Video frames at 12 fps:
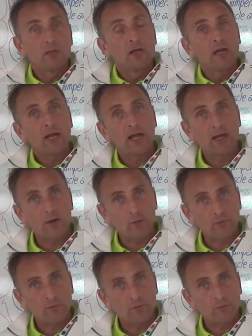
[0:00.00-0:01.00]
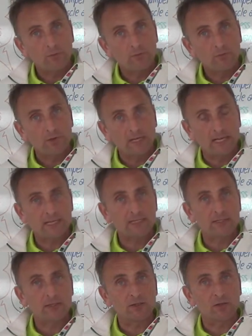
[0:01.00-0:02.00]

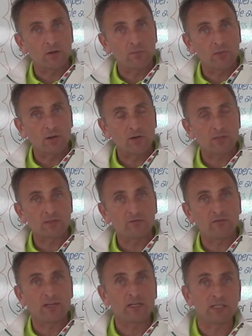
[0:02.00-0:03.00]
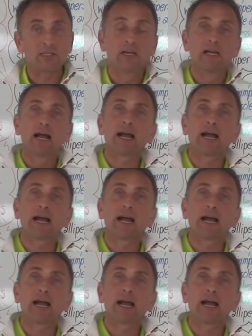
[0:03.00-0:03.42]
health-related components of fitness